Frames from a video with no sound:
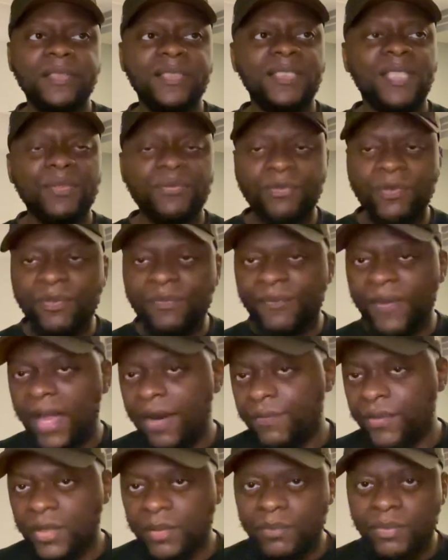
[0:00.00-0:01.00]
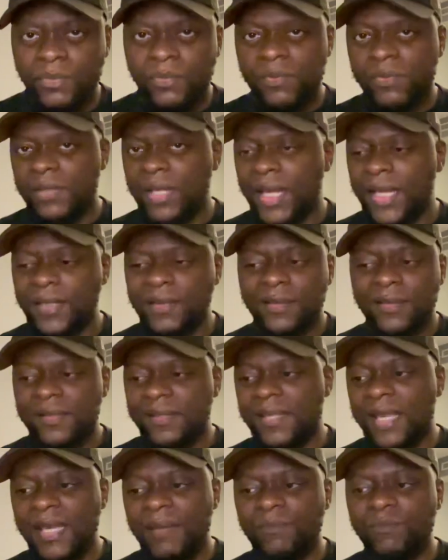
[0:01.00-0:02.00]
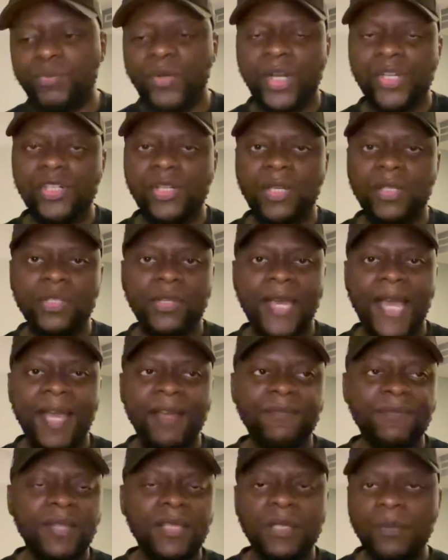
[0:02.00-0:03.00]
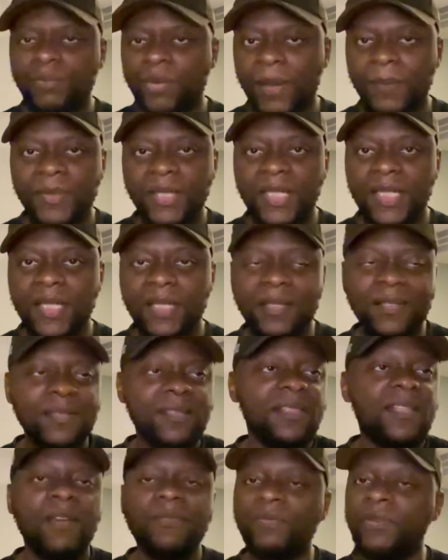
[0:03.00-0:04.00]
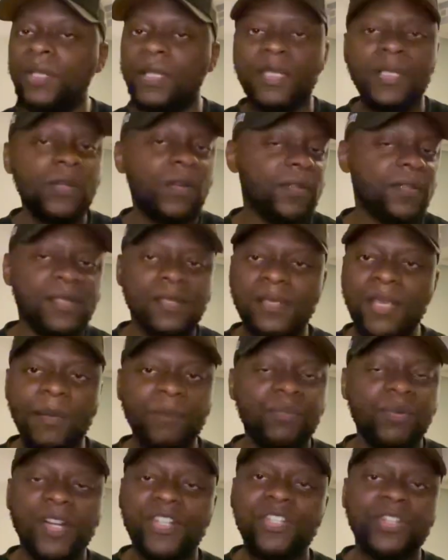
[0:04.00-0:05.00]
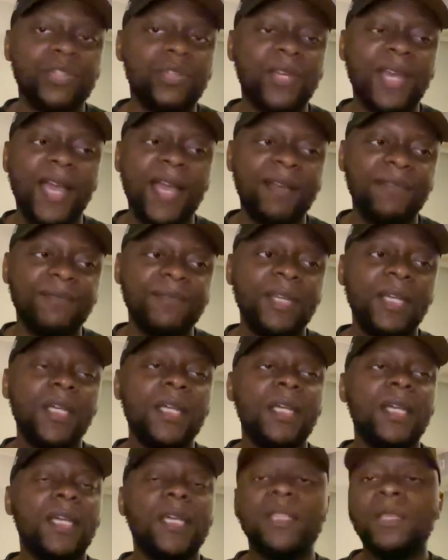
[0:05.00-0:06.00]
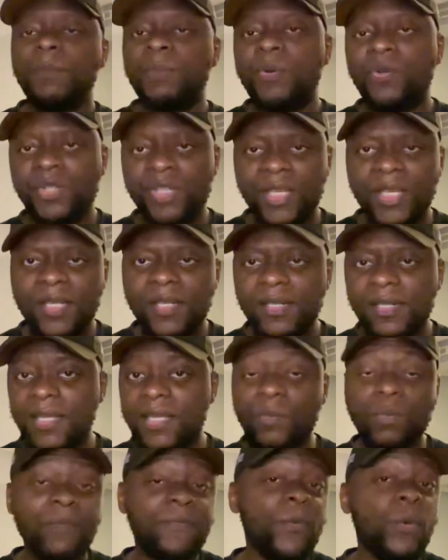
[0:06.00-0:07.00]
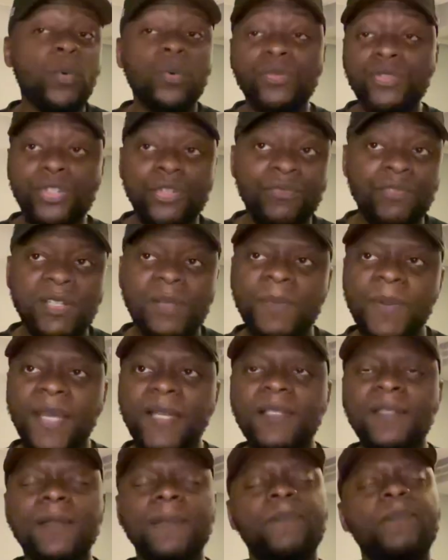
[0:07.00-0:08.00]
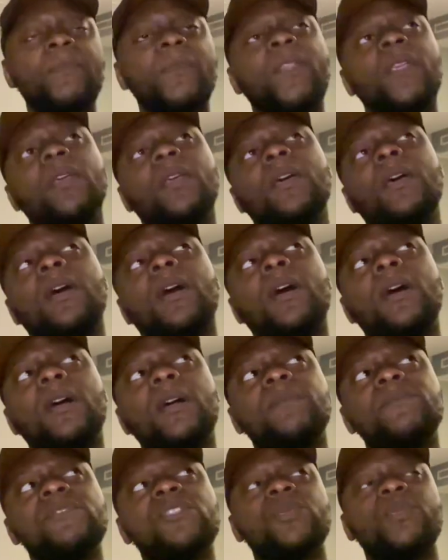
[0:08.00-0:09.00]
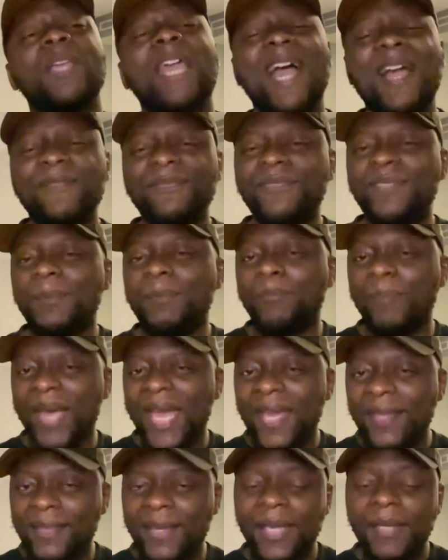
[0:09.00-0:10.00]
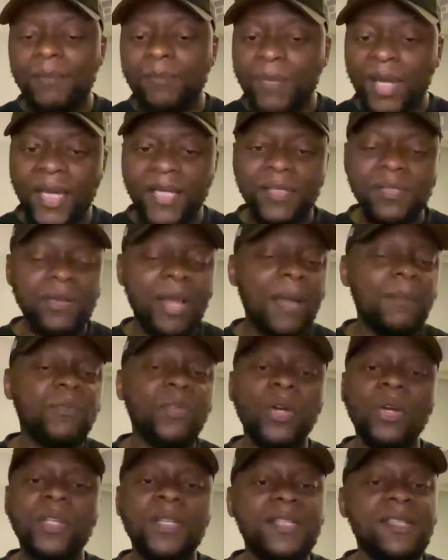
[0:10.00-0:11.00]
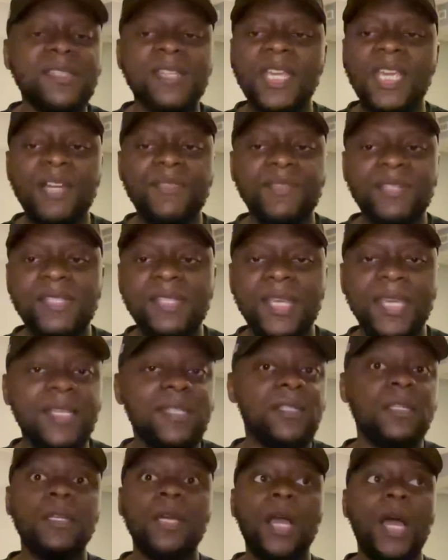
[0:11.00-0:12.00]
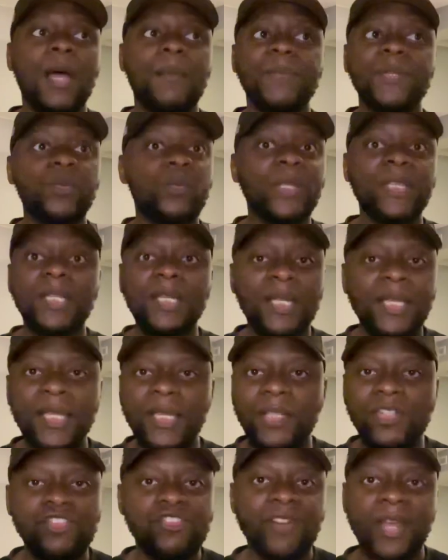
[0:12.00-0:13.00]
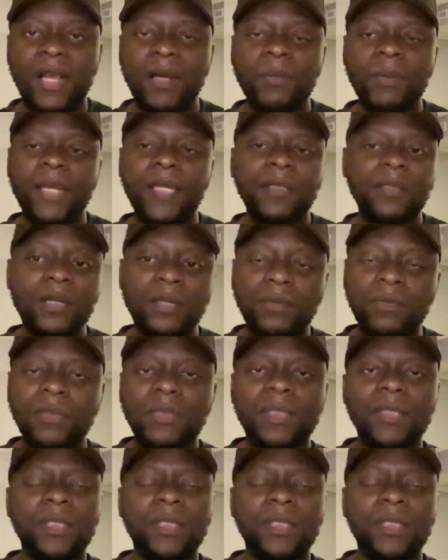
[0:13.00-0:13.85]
different variables. Like, the same pressure you have in the Premier League is definitely not the same pressure you have in the Portuguese league, with all due respect. So we have to bear that in mind. So I'm not going to sit here and say he's going to come and win the league straight away. No.